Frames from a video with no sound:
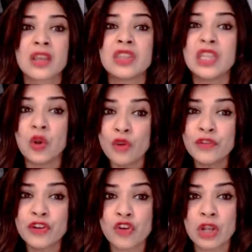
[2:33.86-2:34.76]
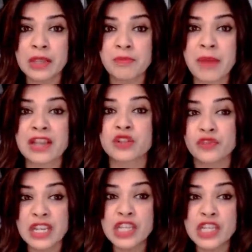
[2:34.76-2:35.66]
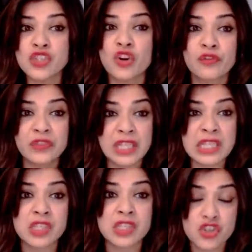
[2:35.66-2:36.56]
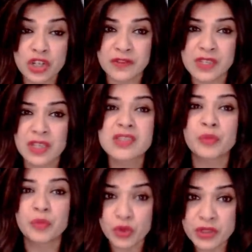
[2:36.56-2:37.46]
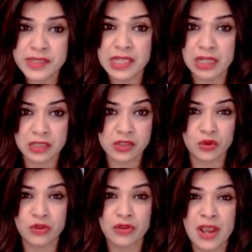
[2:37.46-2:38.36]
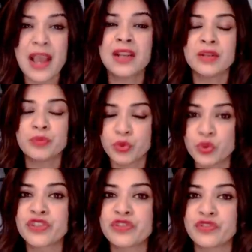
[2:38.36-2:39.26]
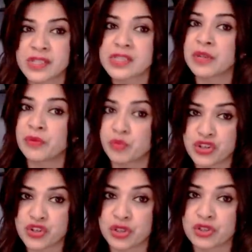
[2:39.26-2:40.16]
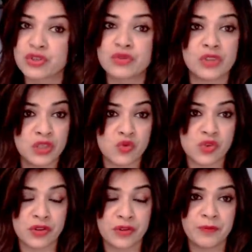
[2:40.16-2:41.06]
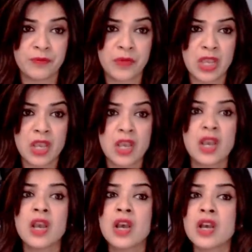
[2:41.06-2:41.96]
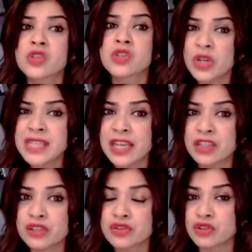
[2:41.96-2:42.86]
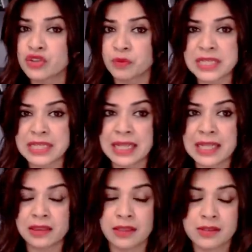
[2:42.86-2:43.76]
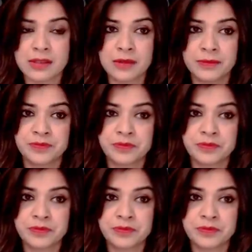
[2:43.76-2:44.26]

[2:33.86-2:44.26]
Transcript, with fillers: The overall impact of each of these shifts is a poor CLS score and a poor first impression to the user. So, what can you do to mitigate this?